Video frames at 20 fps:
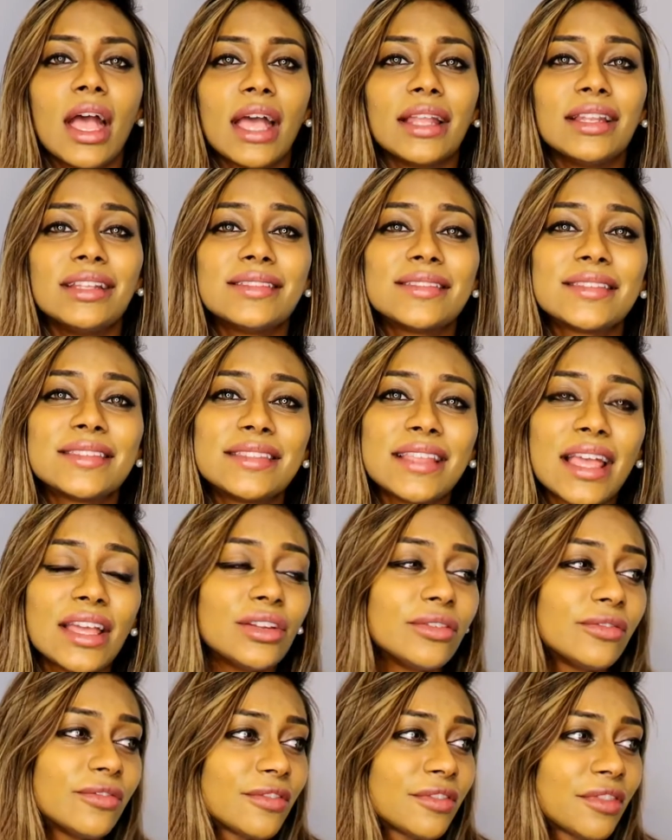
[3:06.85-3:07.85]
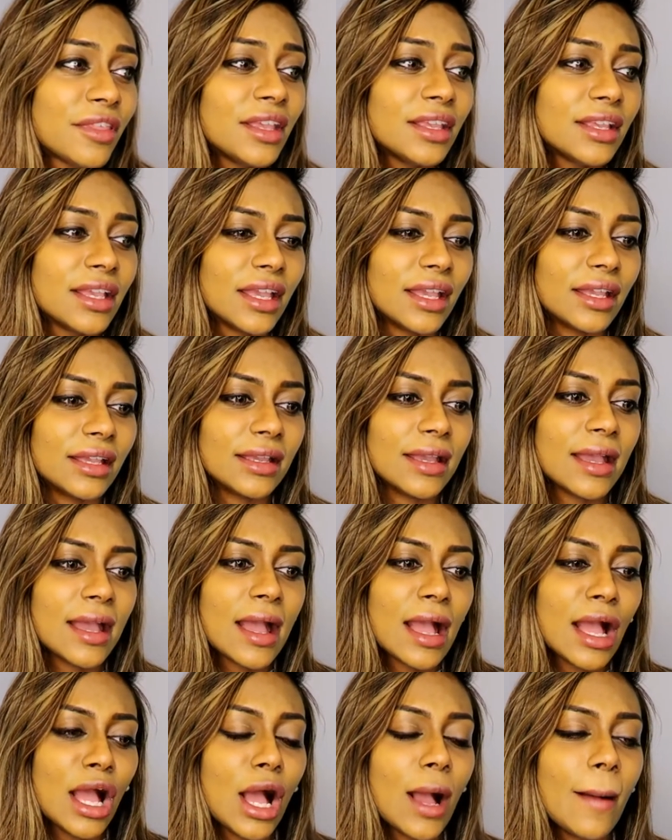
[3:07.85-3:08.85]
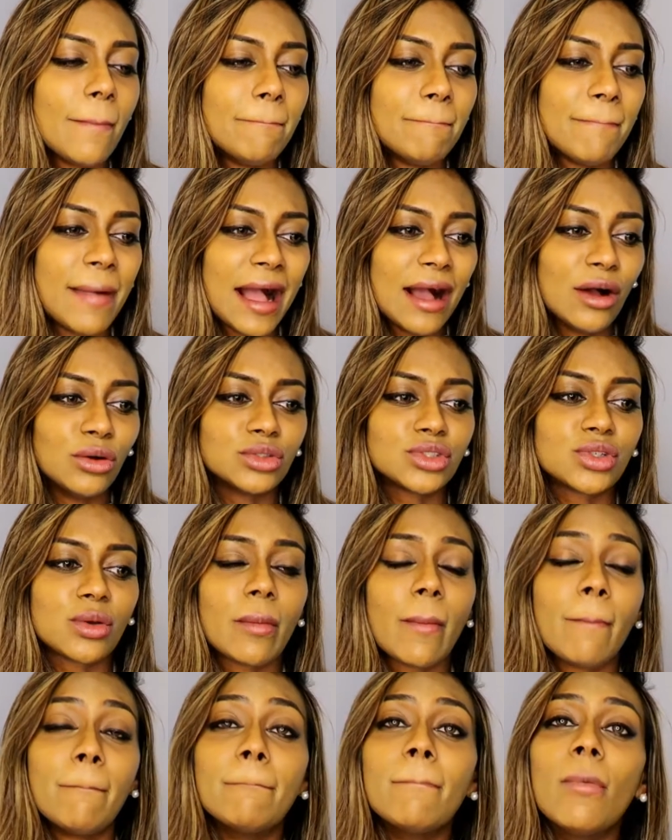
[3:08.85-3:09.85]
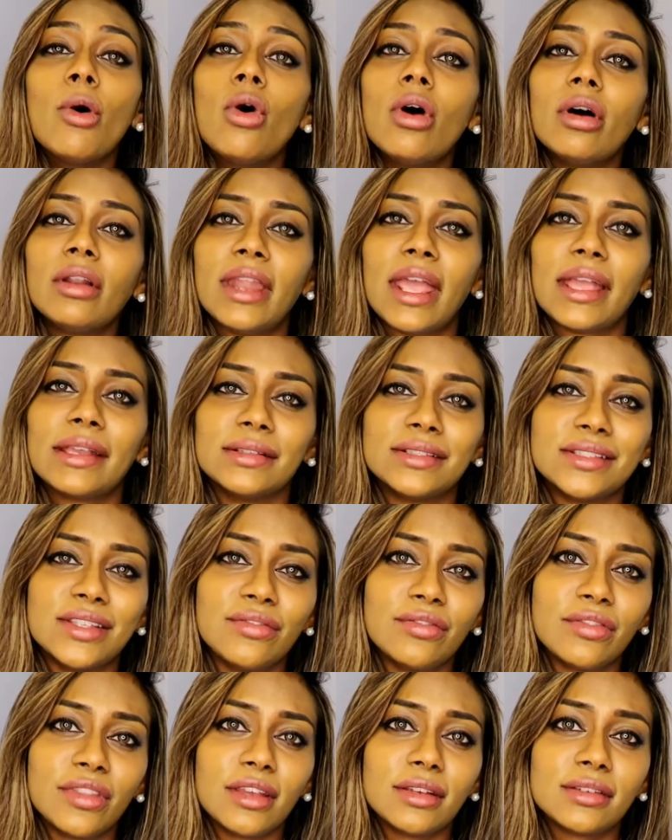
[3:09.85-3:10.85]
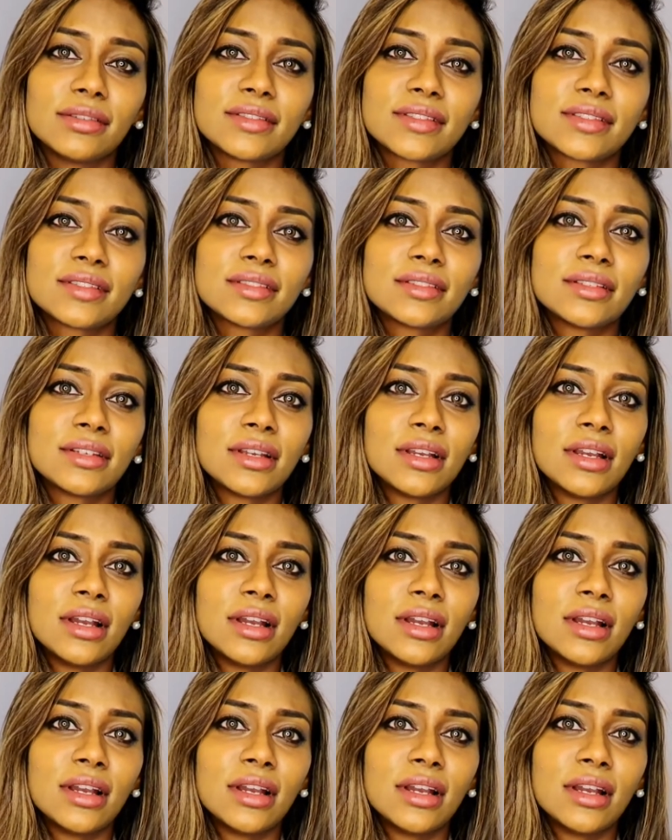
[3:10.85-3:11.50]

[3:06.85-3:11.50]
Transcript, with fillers: And instead of thinking about more negative things,